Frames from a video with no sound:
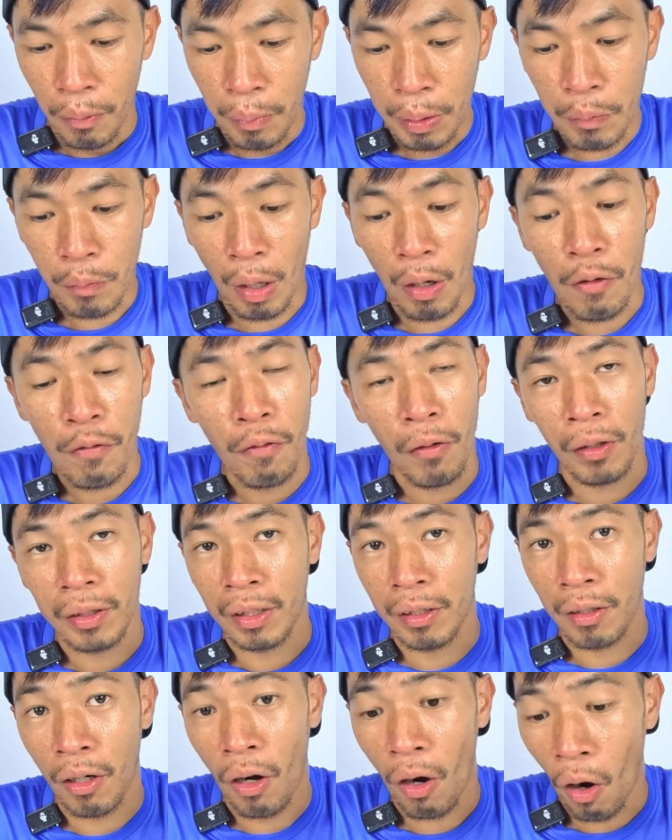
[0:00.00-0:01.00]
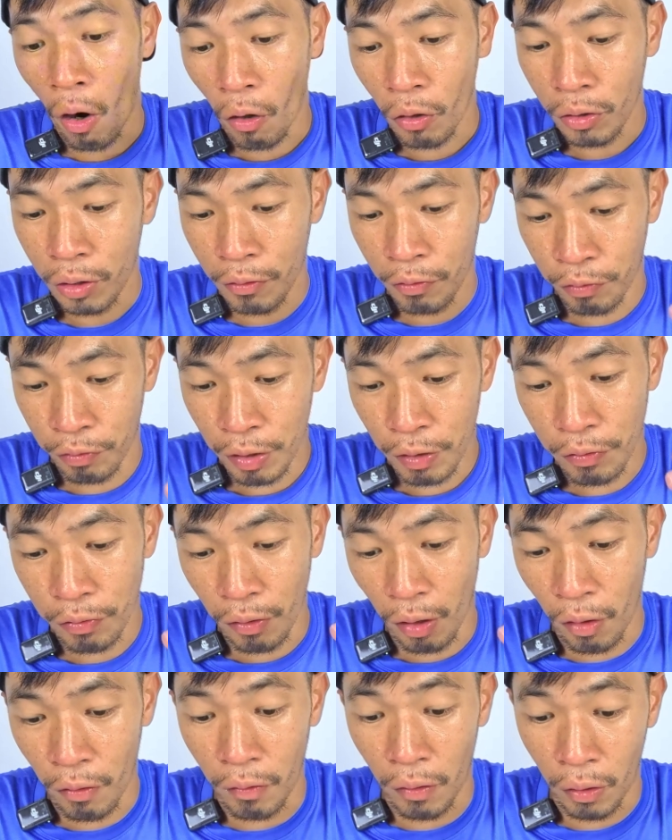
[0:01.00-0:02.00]
Meanwhile, for the
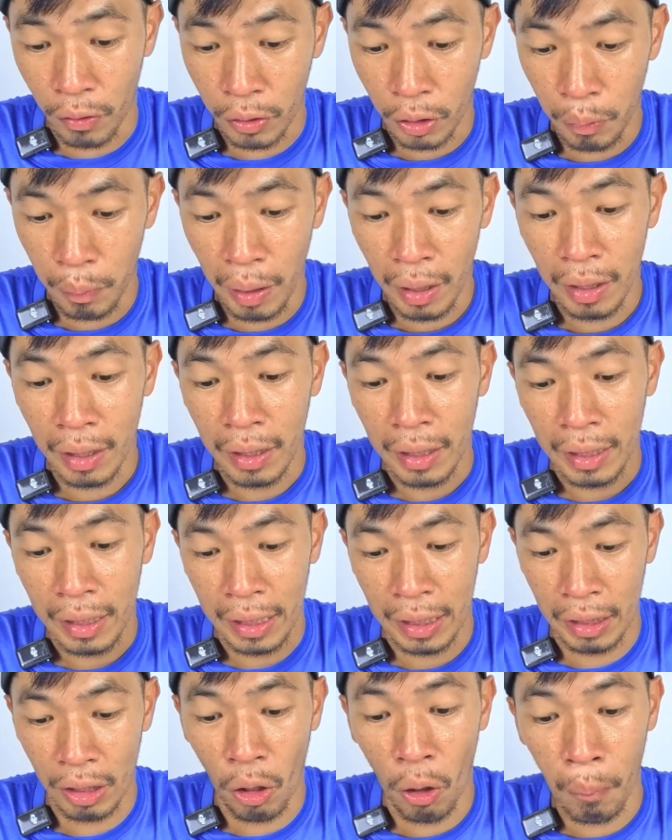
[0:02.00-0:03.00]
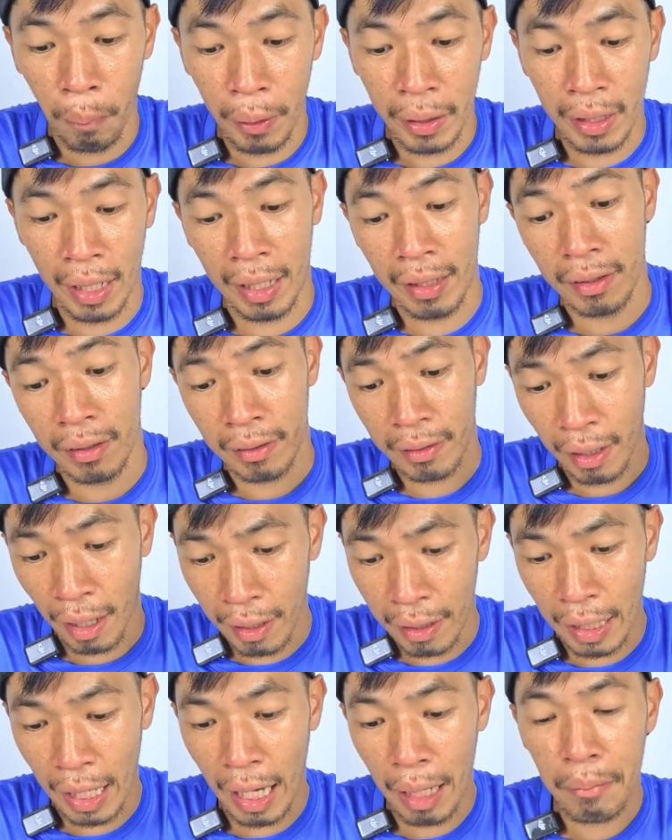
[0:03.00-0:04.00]
5th of October, it opened at
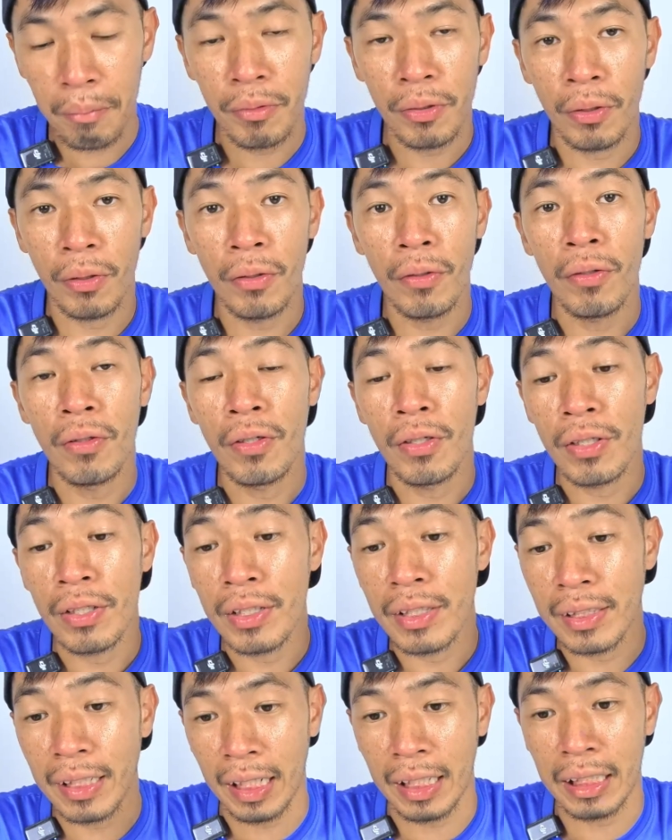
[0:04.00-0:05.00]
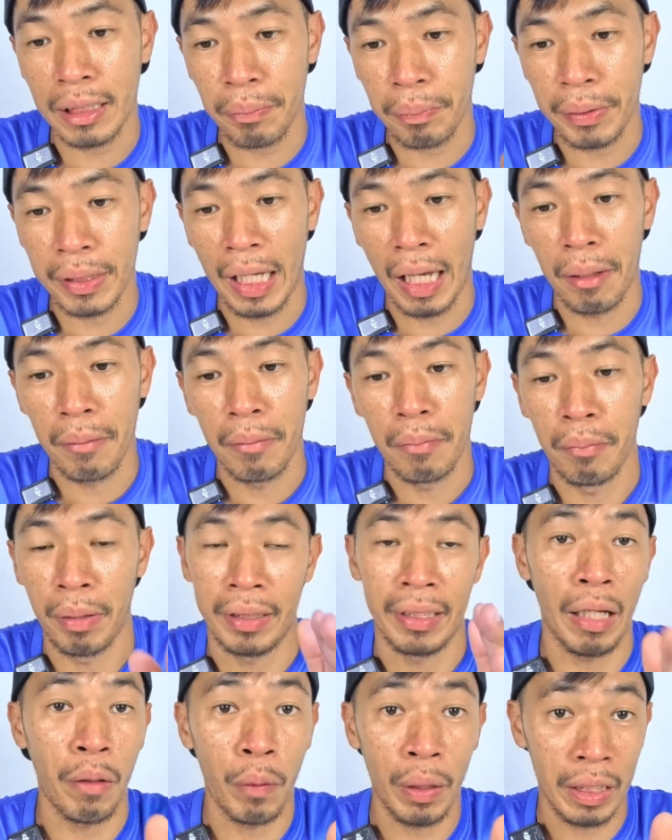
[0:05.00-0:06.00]
10 a.m. to 6 p.m.
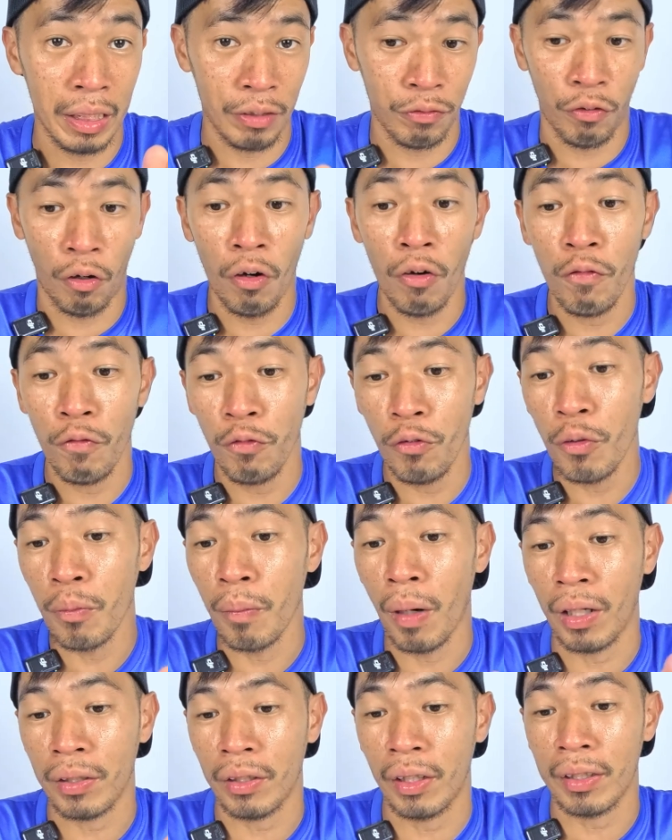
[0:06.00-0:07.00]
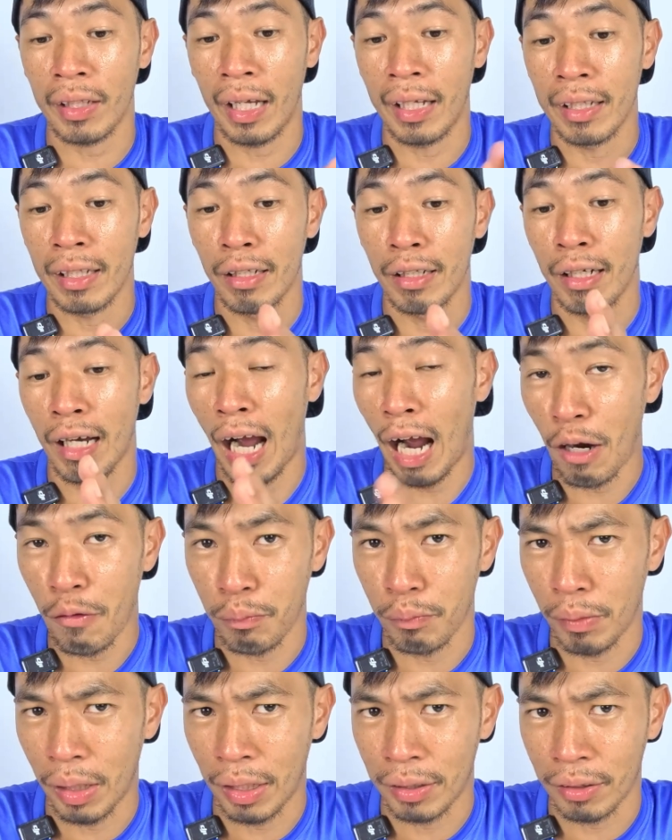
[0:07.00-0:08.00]
But that one is for full marathon and
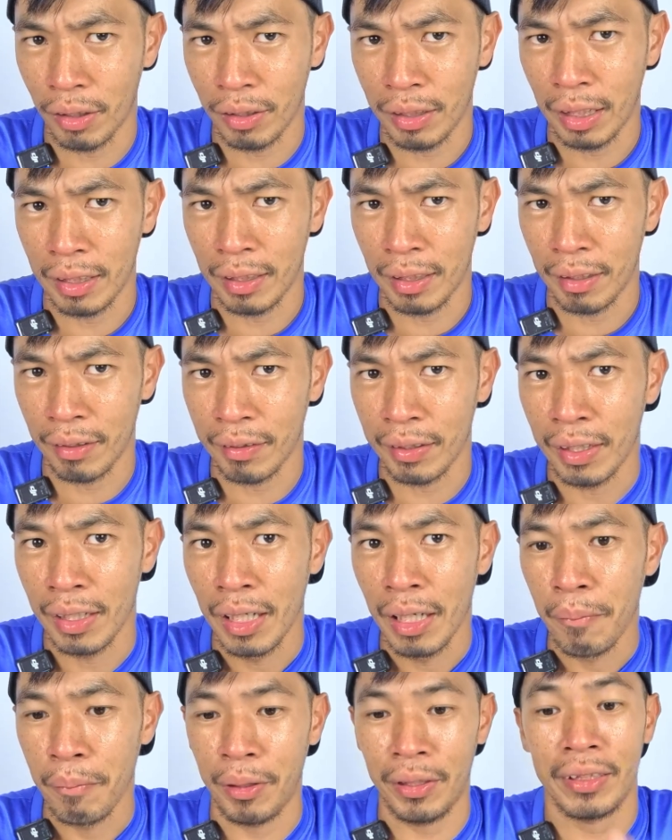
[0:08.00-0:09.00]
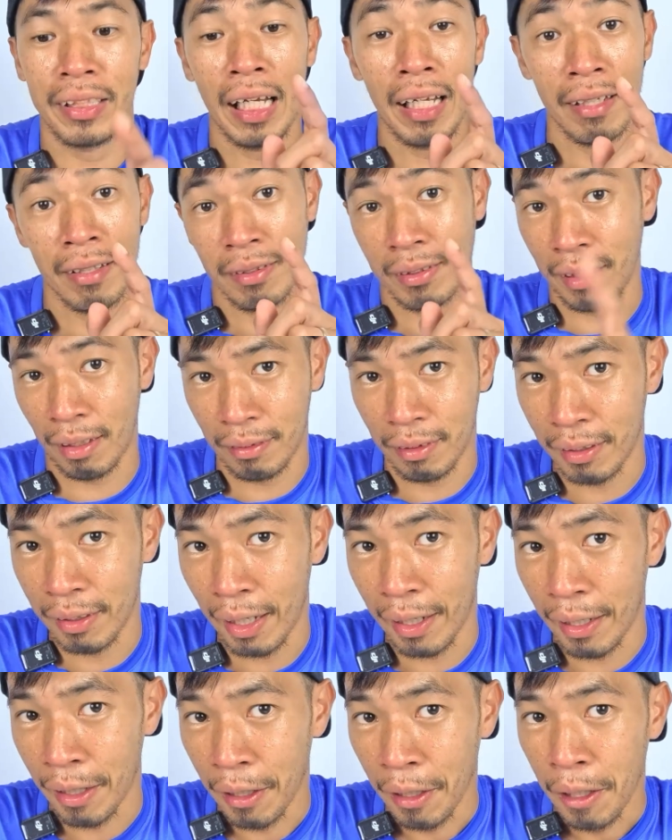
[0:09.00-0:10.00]
half marathon category because that is
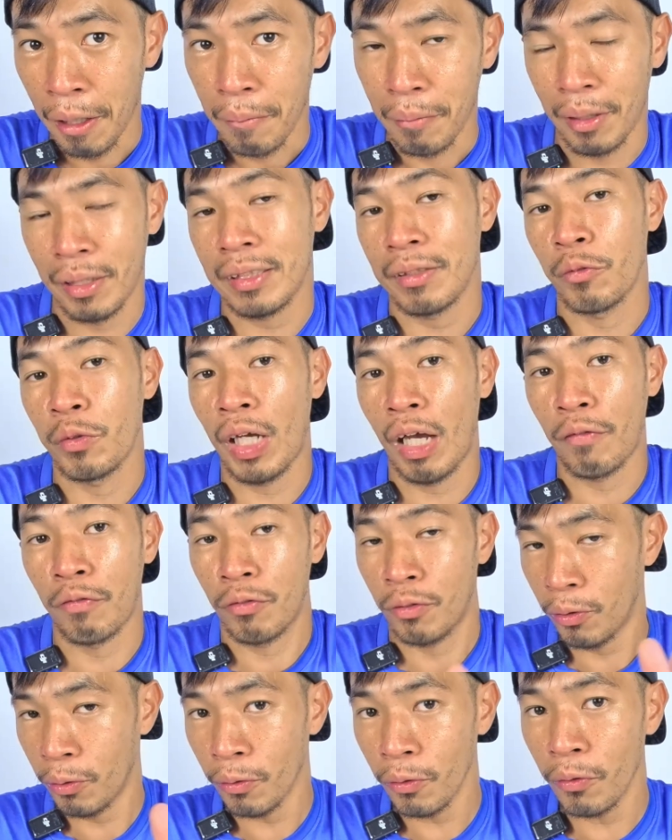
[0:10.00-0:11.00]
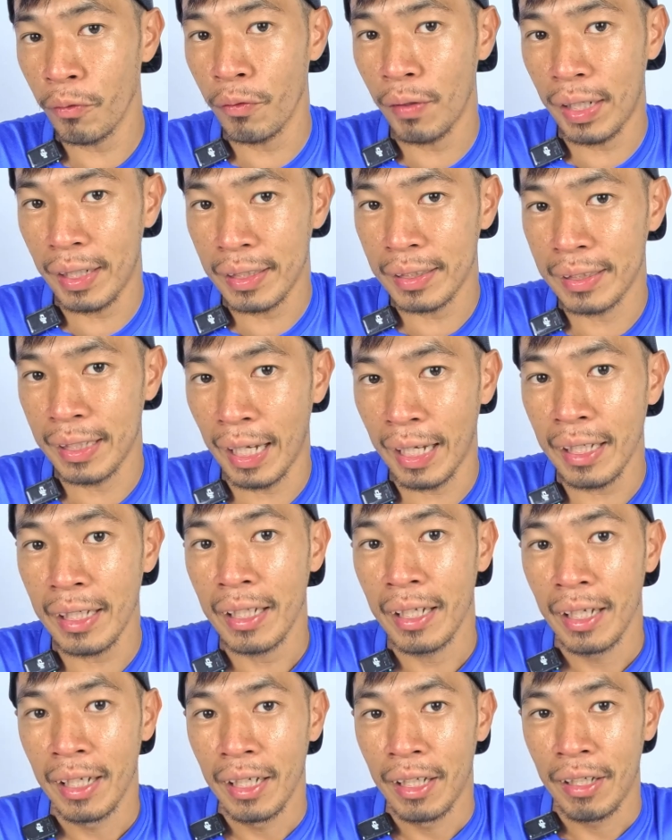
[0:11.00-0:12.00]
Saturday. Because we have 2 race
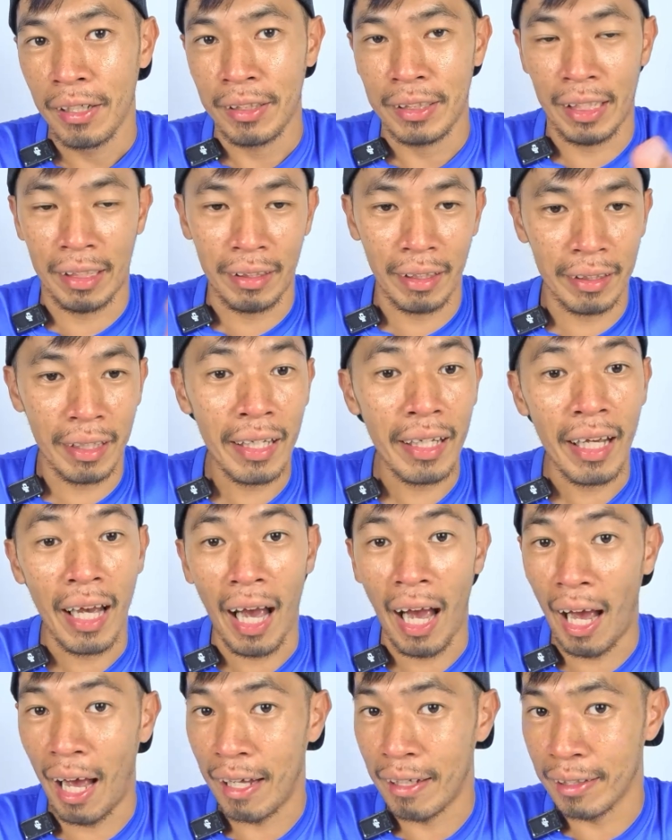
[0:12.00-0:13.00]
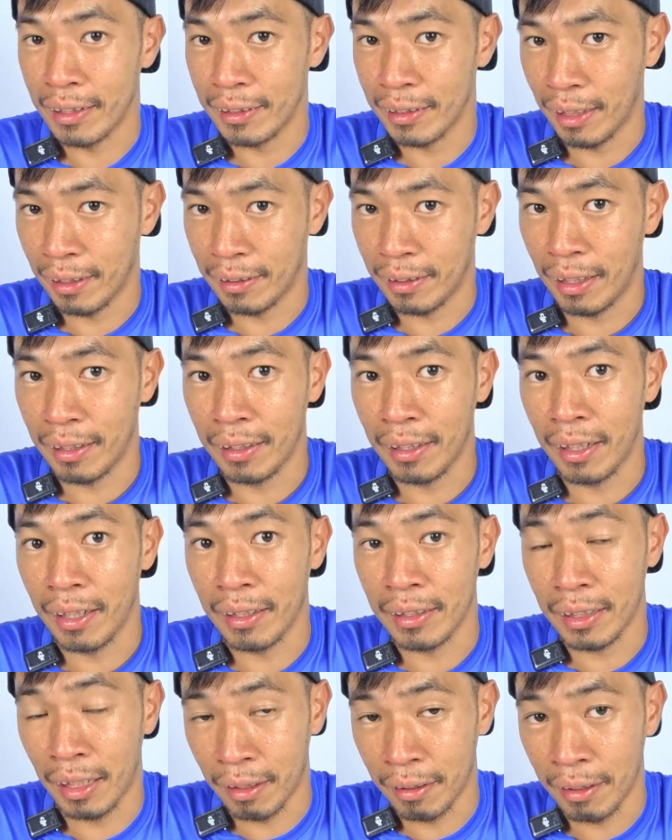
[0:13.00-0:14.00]
days, Saturday and
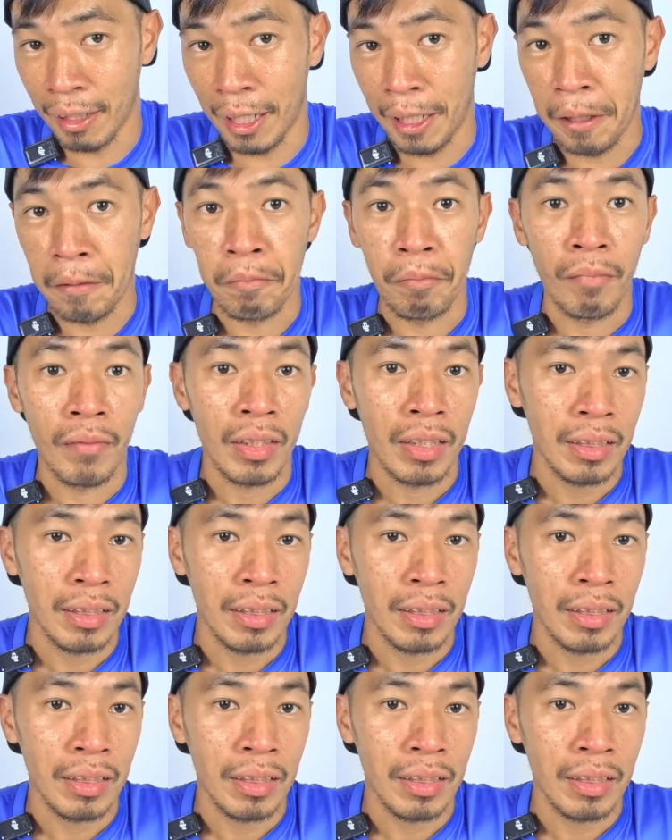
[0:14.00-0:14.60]
Sunday.